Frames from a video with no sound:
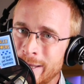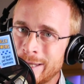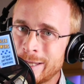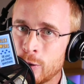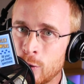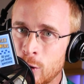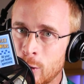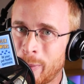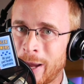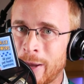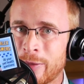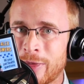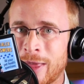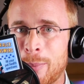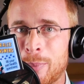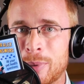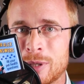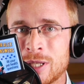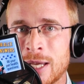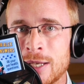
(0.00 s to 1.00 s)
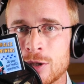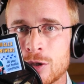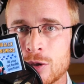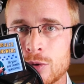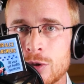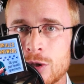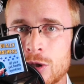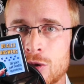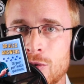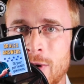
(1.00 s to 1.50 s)
do about that
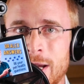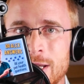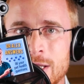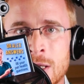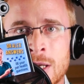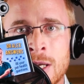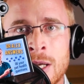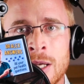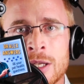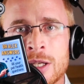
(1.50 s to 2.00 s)
potential stress?